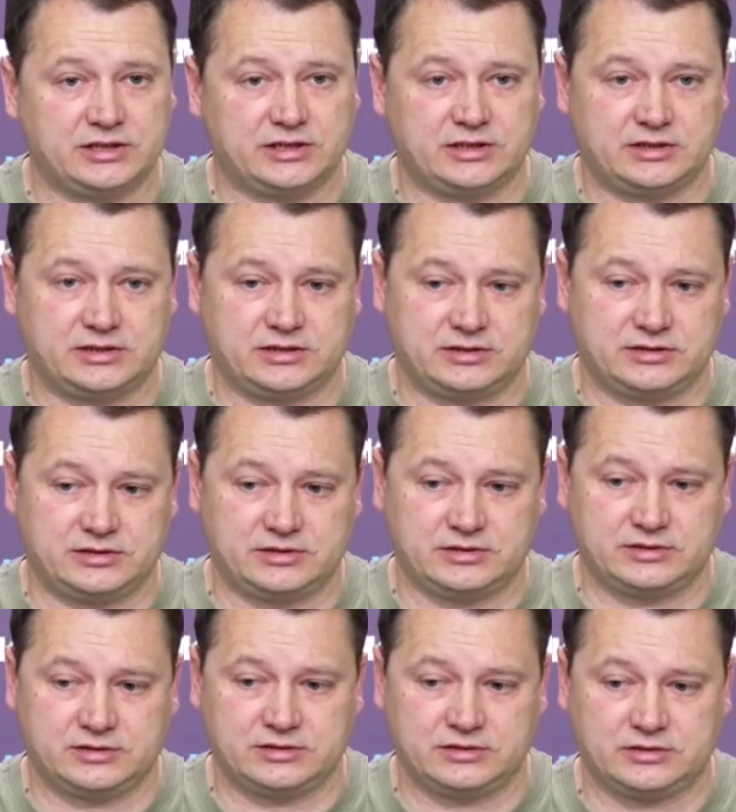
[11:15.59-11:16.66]
we
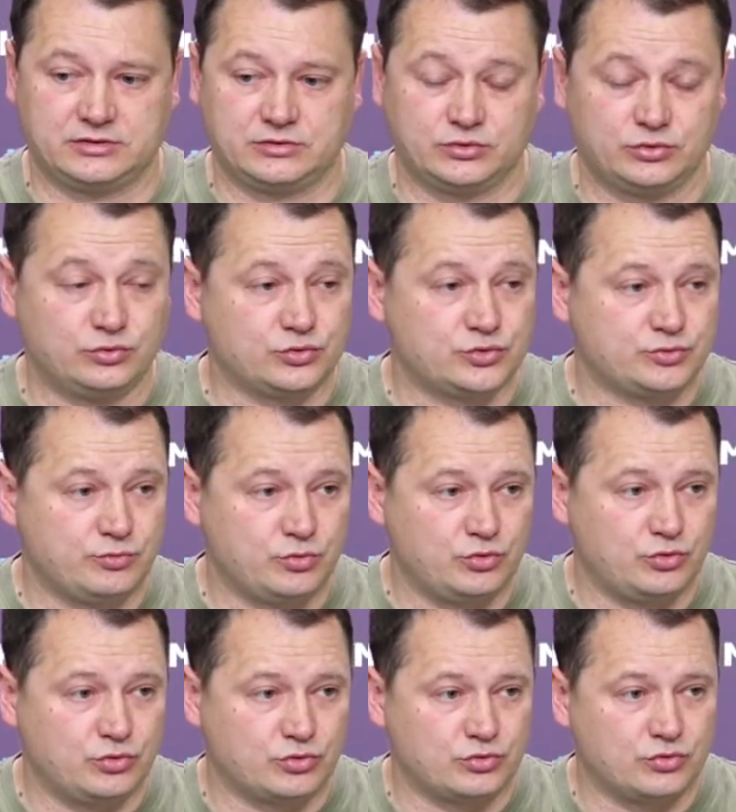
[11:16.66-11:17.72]
opened
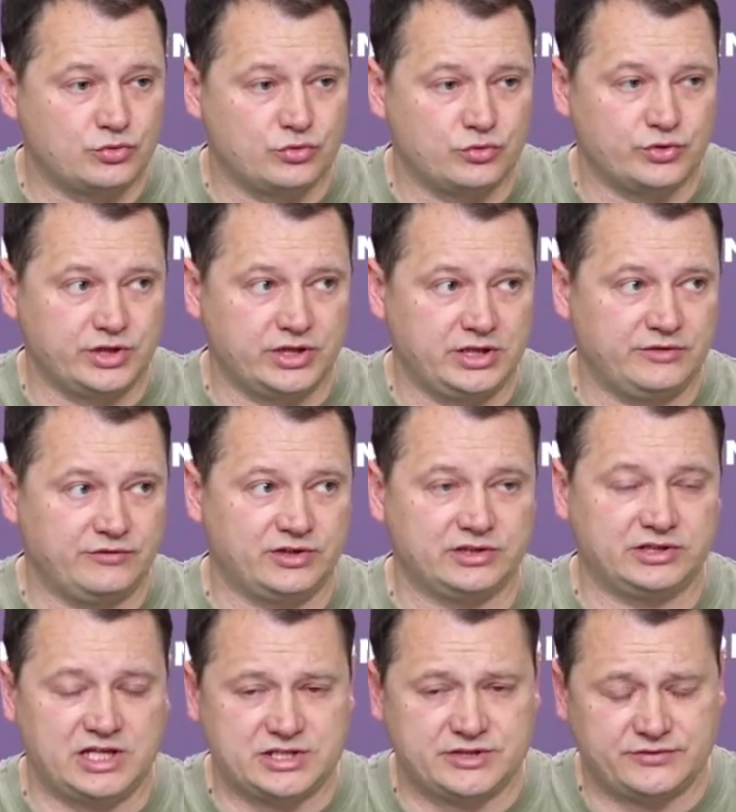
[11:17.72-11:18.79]
one
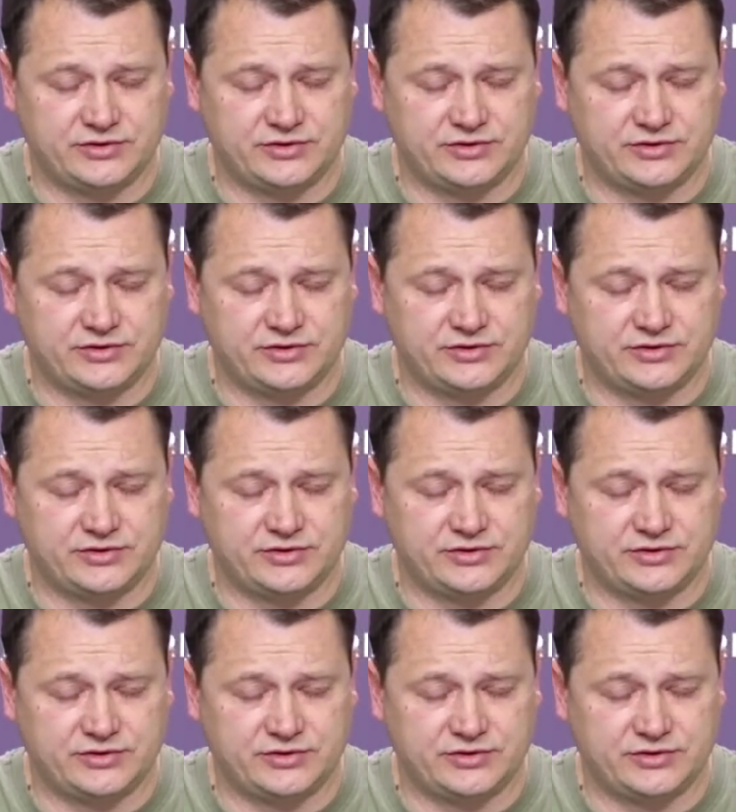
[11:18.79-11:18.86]
lane,